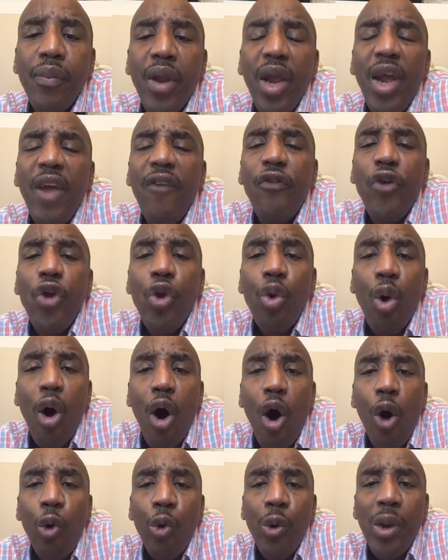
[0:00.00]
If you
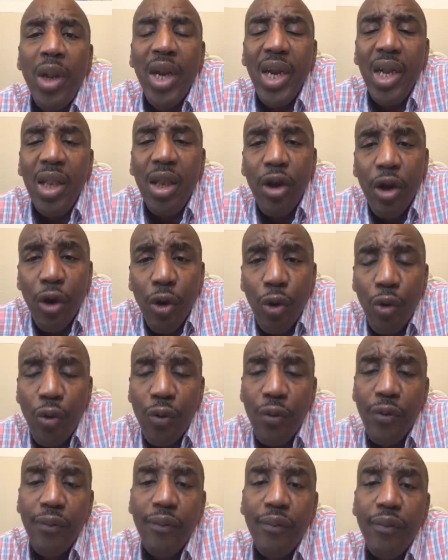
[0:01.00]
only knew
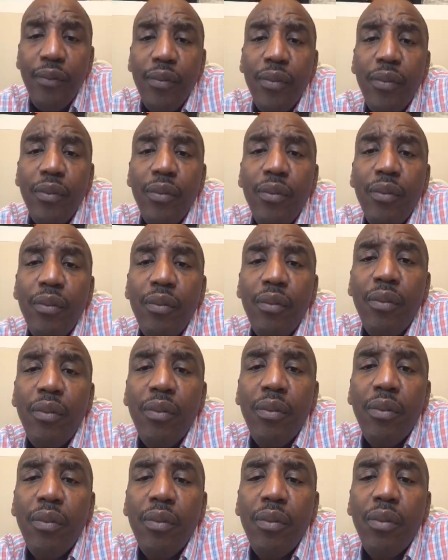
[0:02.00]

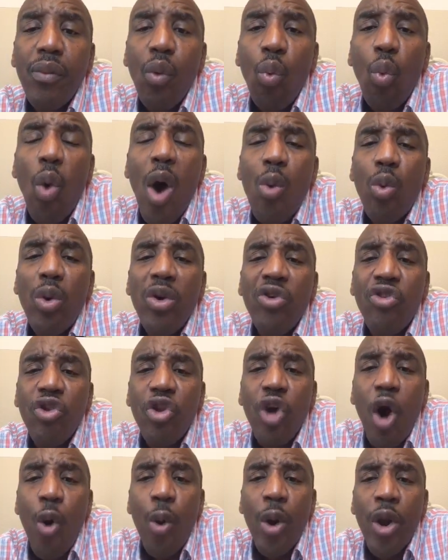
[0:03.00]
what was
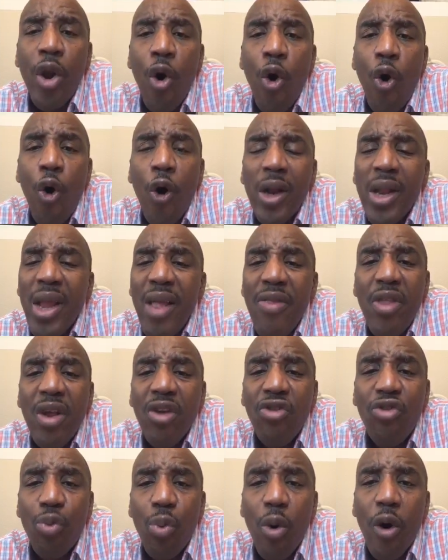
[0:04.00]
going on in
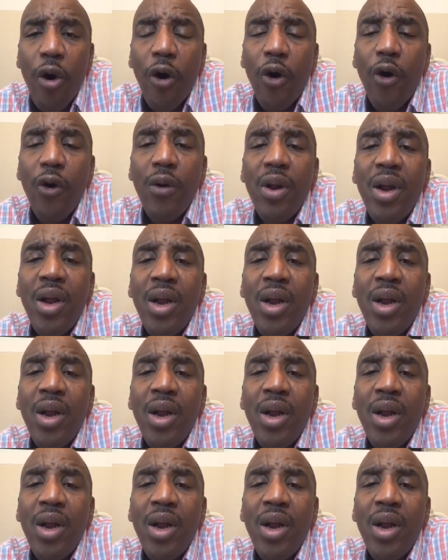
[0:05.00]
this world.